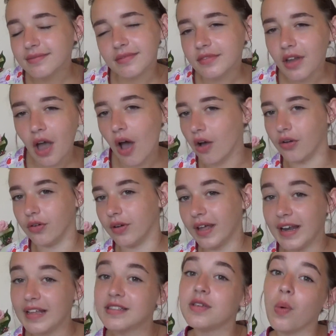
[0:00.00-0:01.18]
No.
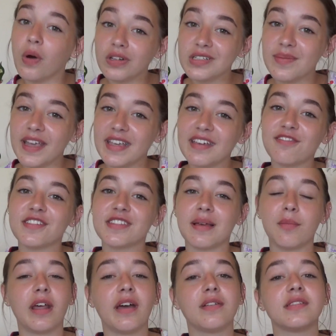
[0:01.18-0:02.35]
Unless you want to make it for
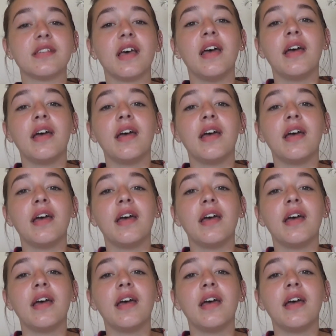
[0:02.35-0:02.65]
someone else,